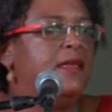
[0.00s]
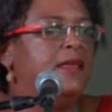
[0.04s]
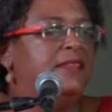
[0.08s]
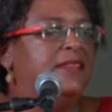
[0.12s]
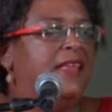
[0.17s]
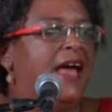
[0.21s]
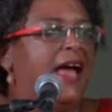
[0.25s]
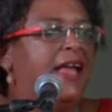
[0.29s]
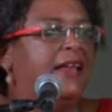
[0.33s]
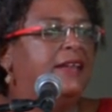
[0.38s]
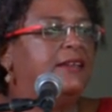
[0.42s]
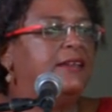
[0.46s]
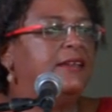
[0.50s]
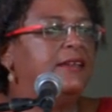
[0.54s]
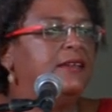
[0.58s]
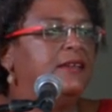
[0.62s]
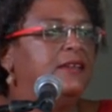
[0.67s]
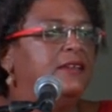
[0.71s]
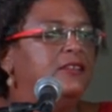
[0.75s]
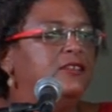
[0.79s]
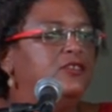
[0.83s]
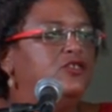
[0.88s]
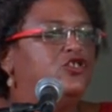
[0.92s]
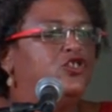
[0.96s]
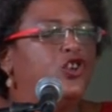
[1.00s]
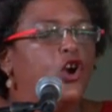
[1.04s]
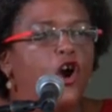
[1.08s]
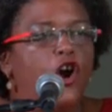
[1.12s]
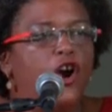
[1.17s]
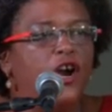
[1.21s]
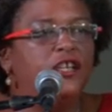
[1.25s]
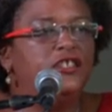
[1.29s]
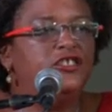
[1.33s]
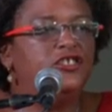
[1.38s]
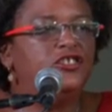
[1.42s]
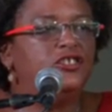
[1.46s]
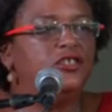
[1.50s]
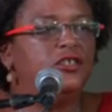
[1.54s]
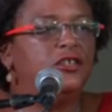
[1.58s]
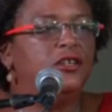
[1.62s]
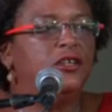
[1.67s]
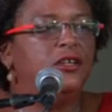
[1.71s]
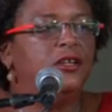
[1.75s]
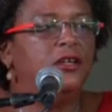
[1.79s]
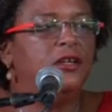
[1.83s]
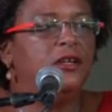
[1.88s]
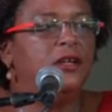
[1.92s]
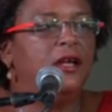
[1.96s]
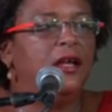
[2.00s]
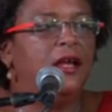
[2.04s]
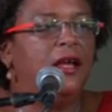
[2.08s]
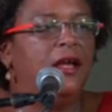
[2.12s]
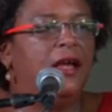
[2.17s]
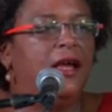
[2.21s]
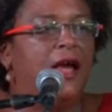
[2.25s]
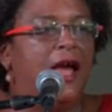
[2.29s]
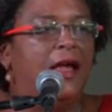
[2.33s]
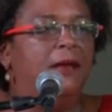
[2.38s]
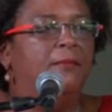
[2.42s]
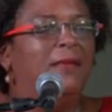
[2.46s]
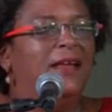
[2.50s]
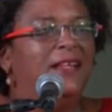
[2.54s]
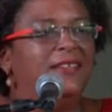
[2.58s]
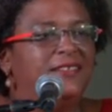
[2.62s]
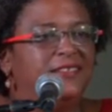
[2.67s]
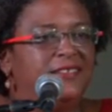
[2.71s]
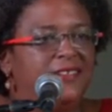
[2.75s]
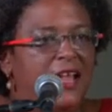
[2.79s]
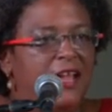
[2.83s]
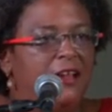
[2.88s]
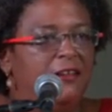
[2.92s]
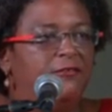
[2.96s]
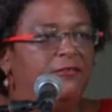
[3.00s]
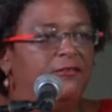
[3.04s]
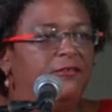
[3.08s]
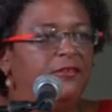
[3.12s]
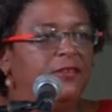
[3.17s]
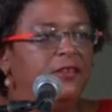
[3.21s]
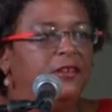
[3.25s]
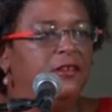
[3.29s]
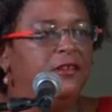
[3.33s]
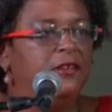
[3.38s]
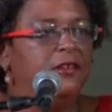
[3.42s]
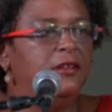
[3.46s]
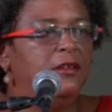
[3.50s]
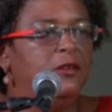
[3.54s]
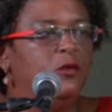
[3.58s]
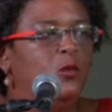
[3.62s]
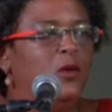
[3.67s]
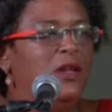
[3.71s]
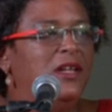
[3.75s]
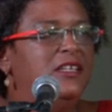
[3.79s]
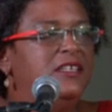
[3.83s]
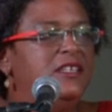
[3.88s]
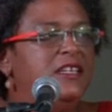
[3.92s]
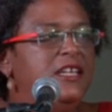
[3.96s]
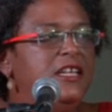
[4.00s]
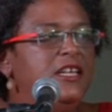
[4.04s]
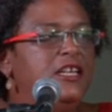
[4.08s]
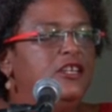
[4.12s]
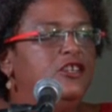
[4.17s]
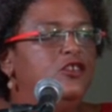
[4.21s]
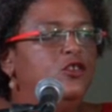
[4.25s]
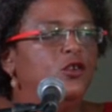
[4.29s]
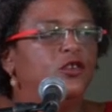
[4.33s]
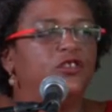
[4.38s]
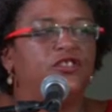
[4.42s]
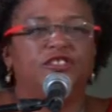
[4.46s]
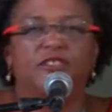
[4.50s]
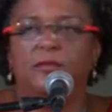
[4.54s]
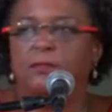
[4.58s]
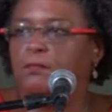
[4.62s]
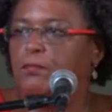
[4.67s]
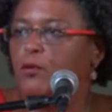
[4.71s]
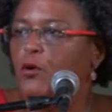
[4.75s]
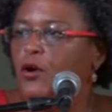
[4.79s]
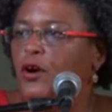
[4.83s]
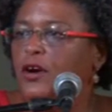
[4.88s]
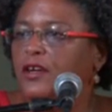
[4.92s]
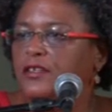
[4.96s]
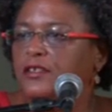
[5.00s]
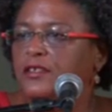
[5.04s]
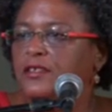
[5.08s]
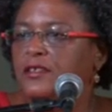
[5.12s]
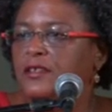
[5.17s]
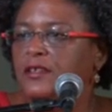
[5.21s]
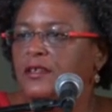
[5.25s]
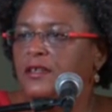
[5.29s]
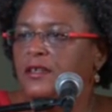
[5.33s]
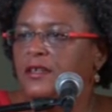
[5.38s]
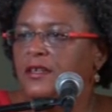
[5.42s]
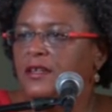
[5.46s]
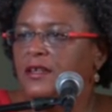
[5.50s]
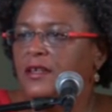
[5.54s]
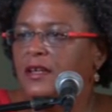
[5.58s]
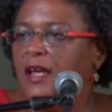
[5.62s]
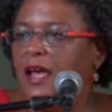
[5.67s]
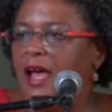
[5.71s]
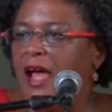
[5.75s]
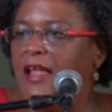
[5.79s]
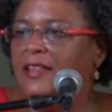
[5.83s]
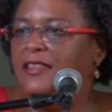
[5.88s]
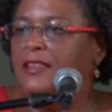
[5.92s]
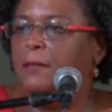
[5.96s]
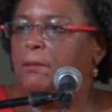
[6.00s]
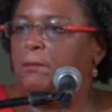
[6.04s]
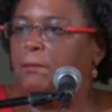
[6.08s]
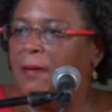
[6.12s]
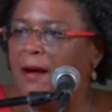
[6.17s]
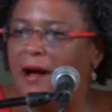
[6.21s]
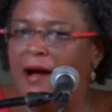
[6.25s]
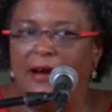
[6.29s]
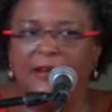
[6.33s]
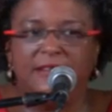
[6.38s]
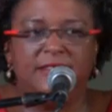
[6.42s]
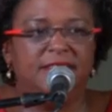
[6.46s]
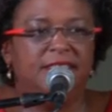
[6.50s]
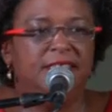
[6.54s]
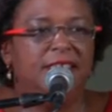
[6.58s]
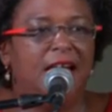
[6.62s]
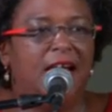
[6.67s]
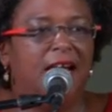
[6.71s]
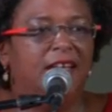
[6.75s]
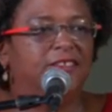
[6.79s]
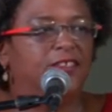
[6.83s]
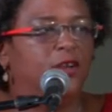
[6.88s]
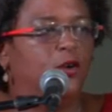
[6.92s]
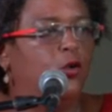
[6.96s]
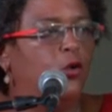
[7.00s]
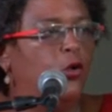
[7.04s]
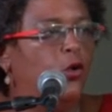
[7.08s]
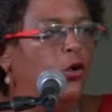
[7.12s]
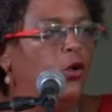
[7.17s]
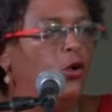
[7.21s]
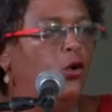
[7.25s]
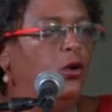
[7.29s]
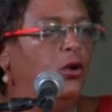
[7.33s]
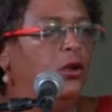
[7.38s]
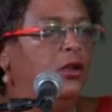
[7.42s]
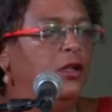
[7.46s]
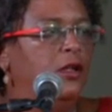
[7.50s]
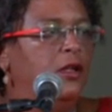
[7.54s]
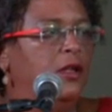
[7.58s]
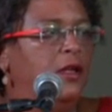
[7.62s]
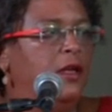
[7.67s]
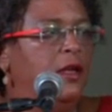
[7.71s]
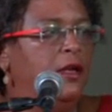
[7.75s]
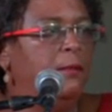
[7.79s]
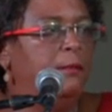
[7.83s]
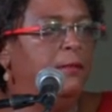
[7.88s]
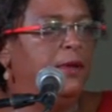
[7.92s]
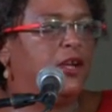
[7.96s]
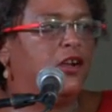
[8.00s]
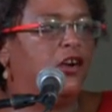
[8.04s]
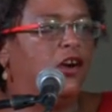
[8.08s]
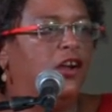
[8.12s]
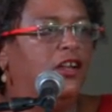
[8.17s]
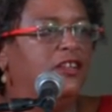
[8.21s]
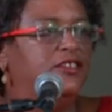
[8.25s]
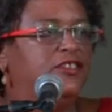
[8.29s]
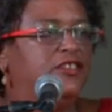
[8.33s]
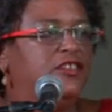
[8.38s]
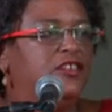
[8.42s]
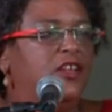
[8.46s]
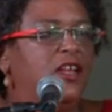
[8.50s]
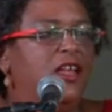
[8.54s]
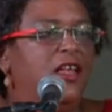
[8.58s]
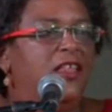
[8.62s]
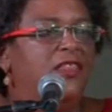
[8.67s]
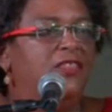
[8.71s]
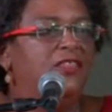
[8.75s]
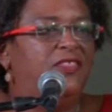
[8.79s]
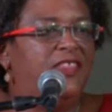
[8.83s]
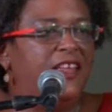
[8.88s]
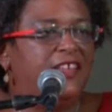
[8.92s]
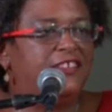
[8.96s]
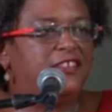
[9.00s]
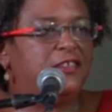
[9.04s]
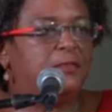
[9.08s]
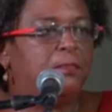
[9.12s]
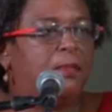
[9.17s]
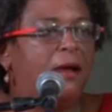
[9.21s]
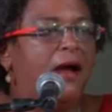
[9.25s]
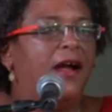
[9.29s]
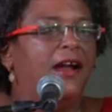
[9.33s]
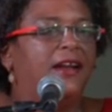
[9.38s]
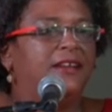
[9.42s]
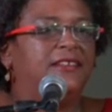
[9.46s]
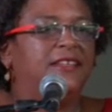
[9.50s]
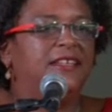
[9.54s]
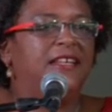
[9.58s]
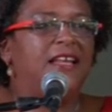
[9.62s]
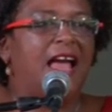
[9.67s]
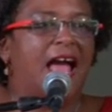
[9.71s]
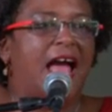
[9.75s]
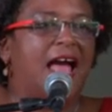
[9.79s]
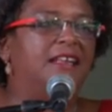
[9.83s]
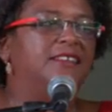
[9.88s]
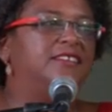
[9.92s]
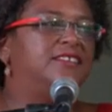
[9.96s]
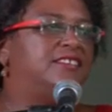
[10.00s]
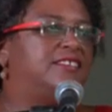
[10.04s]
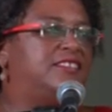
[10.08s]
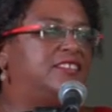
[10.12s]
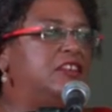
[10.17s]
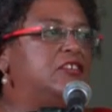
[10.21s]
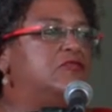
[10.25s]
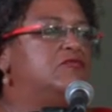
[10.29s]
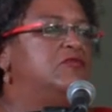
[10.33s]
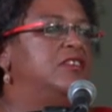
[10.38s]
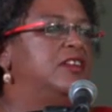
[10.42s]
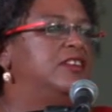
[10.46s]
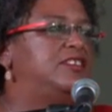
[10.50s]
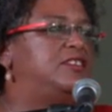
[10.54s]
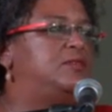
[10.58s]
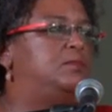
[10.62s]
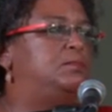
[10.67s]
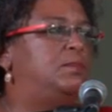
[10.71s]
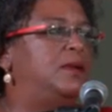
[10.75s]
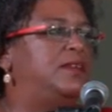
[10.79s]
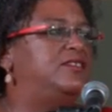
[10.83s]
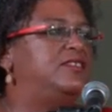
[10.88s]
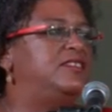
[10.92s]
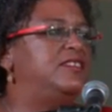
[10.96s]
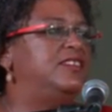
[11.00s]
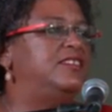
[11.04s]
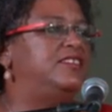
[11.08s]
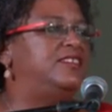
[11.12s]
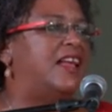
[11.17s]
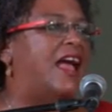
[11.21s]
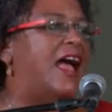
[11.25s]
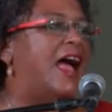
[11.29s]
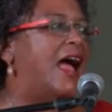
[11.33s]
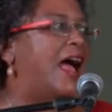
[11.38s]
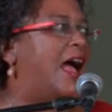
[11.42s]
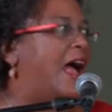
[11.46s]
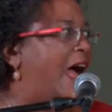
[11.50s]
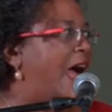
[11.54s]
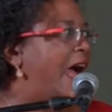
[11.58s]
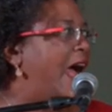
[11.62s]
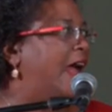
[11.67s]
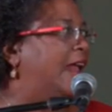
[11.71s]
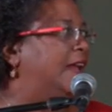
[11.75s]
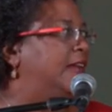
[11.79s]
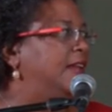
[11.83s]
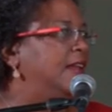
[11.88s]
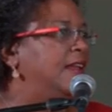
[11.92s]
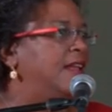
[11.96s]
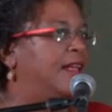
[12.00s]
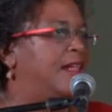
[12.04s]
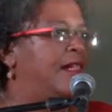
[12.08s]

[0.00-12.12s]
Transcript: that George and myself will need your support and the party as a whole, because this party has serious business at hand.